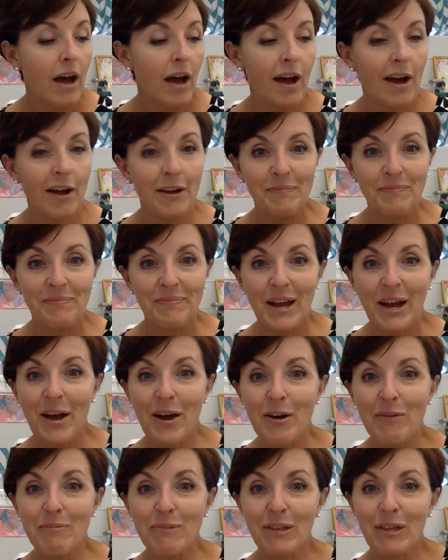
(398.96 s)
I
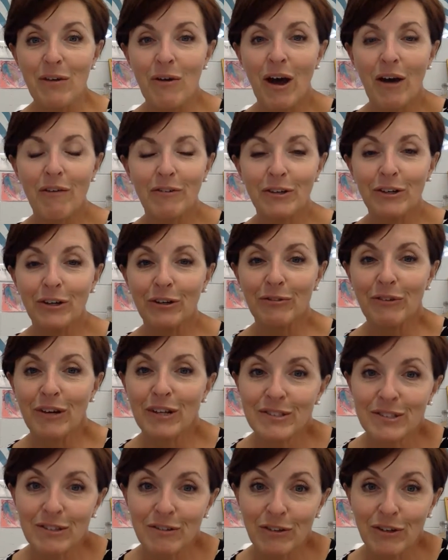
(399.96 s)
hope that you have a good
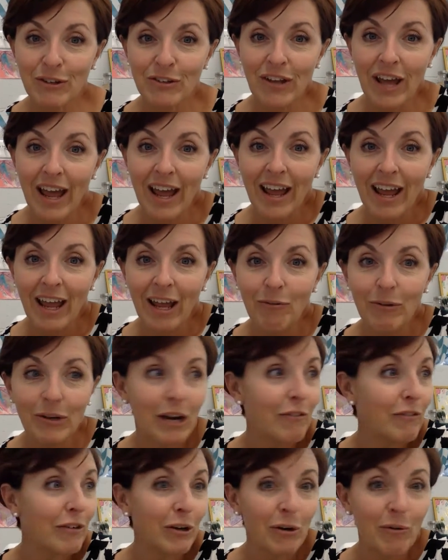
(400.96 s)
rest of your day
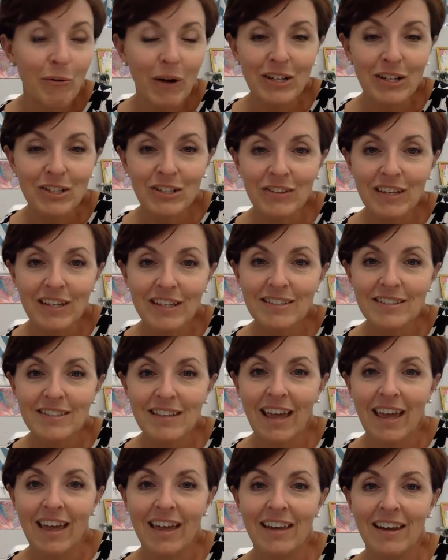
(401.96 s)
whenever you're watching this,
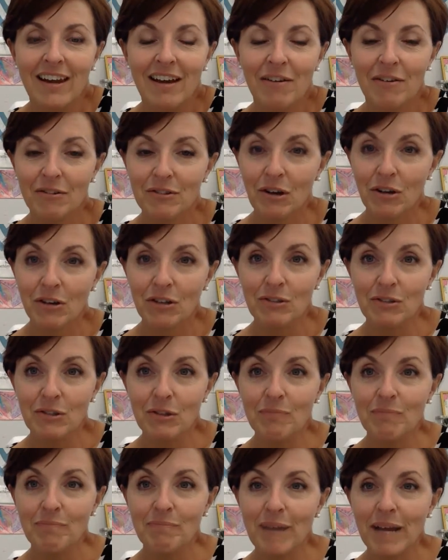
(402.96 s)
and I'll talk to you
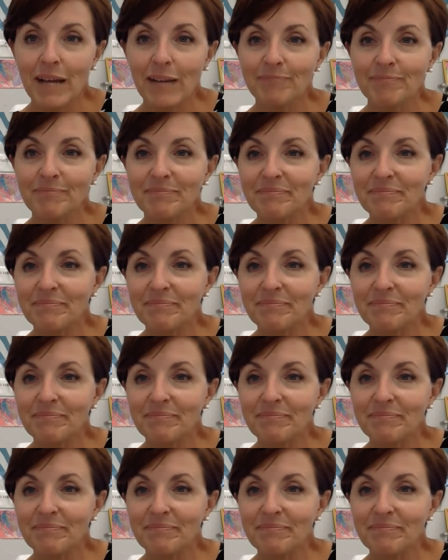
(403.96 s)
soon. Bye.